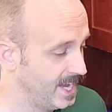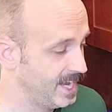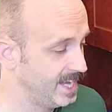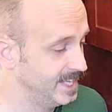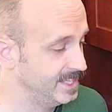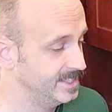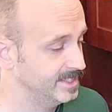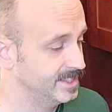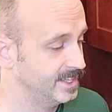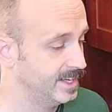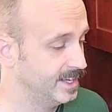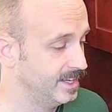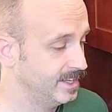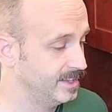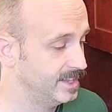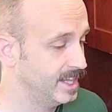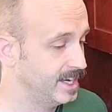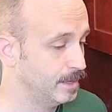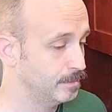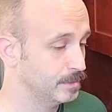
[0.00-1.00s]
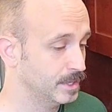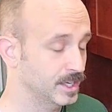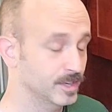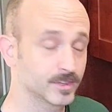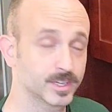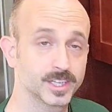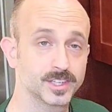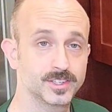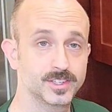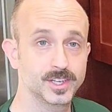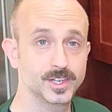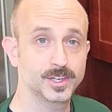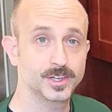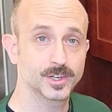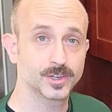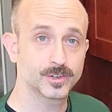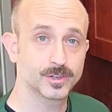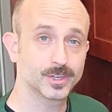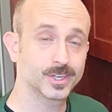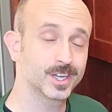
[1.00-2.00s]
And then I'm going to
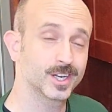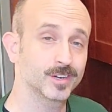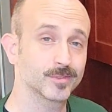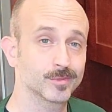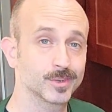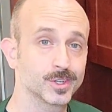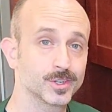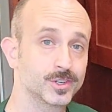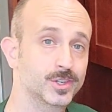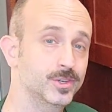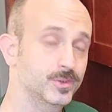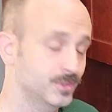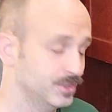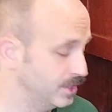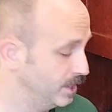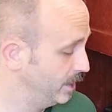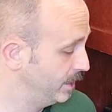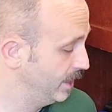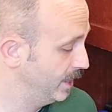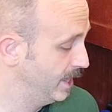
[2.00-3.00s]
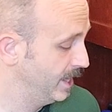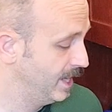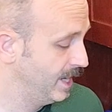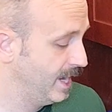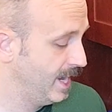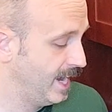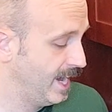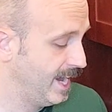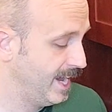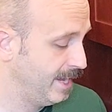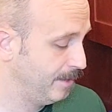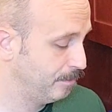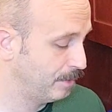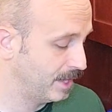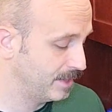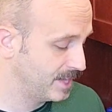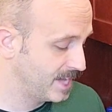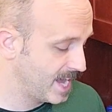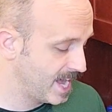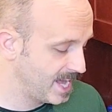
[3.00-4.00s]
continue to cook it and reduce it.
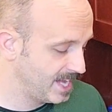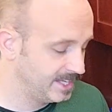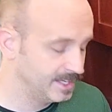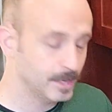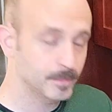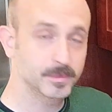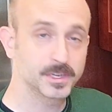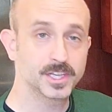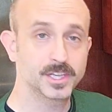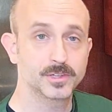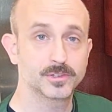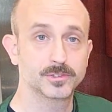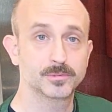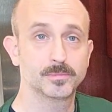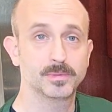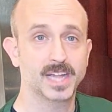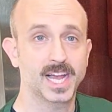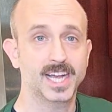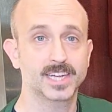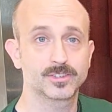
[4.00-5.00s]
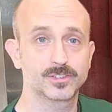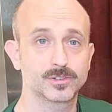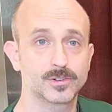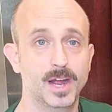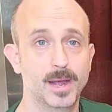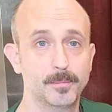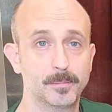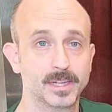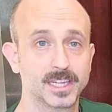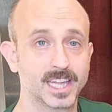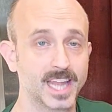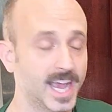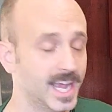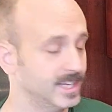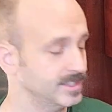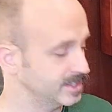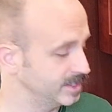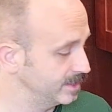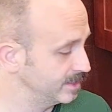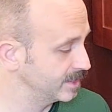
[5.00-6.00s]
And by the end, I'm going to use blackstrap
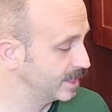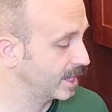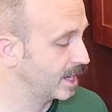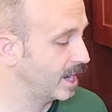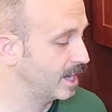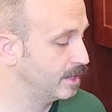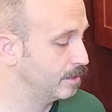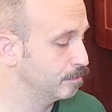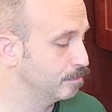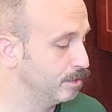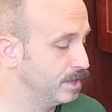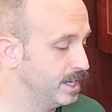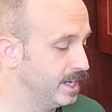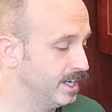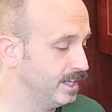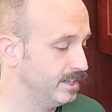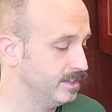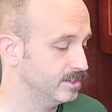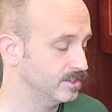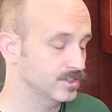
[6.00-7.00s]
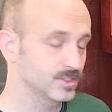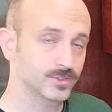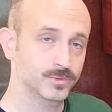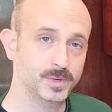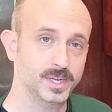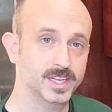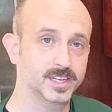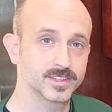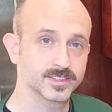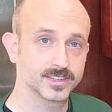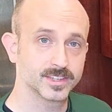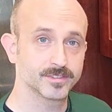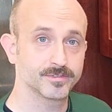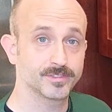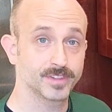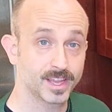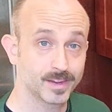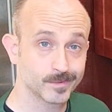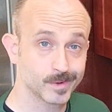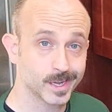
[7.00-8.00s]
molasses to kind of bring the sweetness
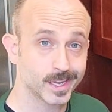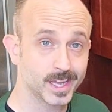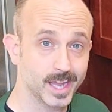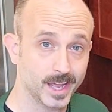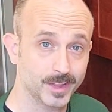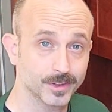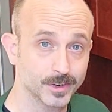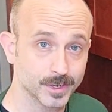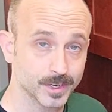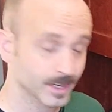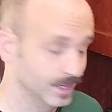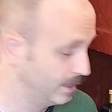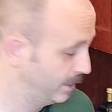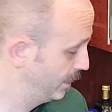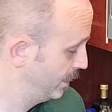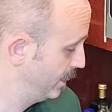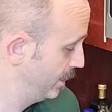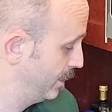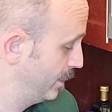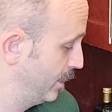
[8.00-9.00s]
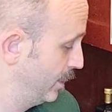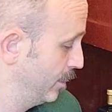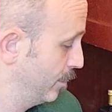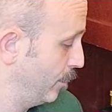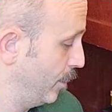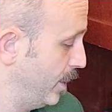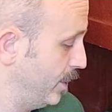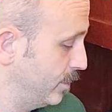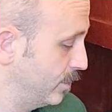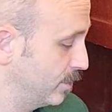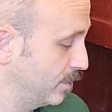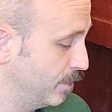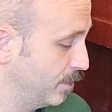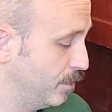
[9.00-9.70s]
and the flavor together, right?